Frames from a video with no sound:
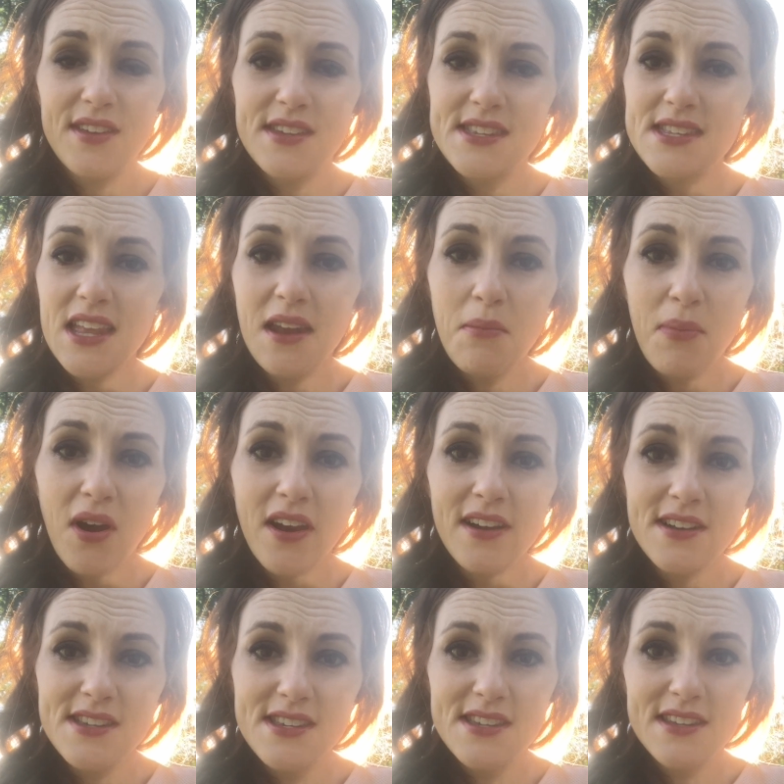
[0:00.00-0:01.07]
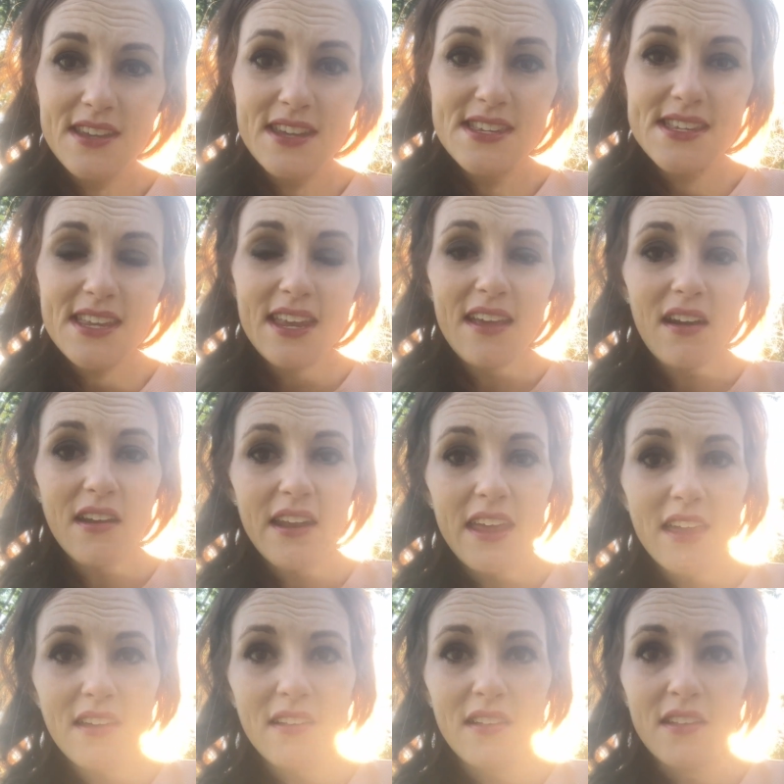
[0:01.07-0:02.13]
set apart, a city on a
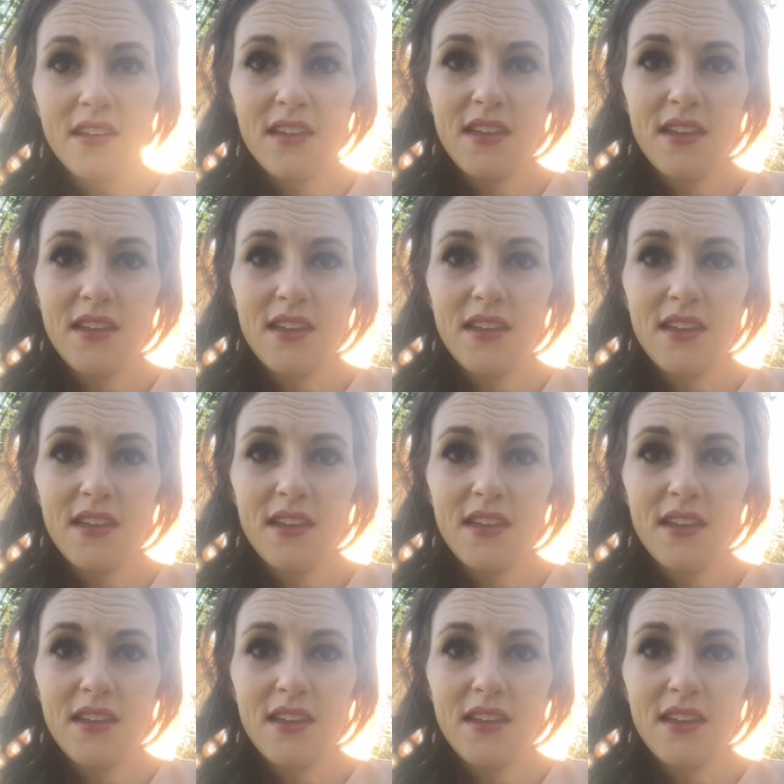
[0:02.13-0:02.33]
hill.